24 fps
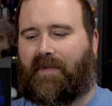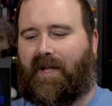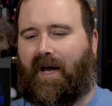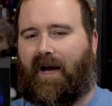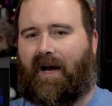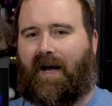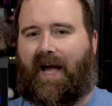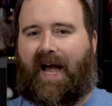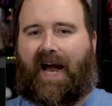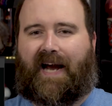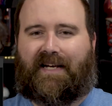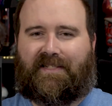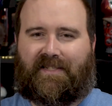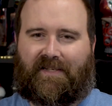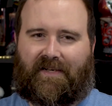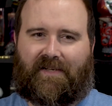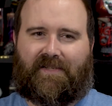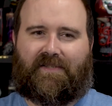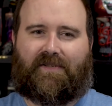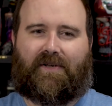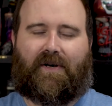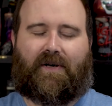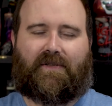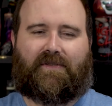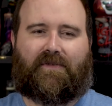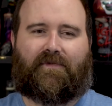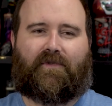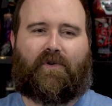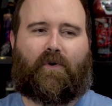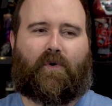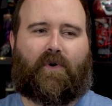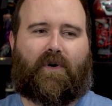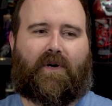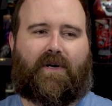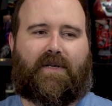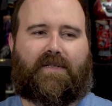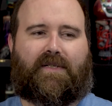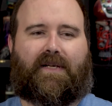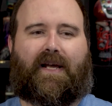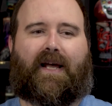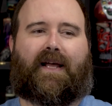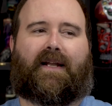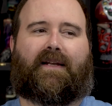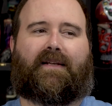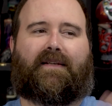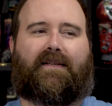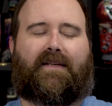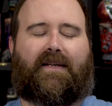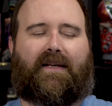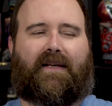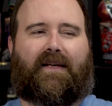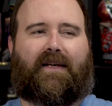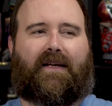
Acid Assault, of course, and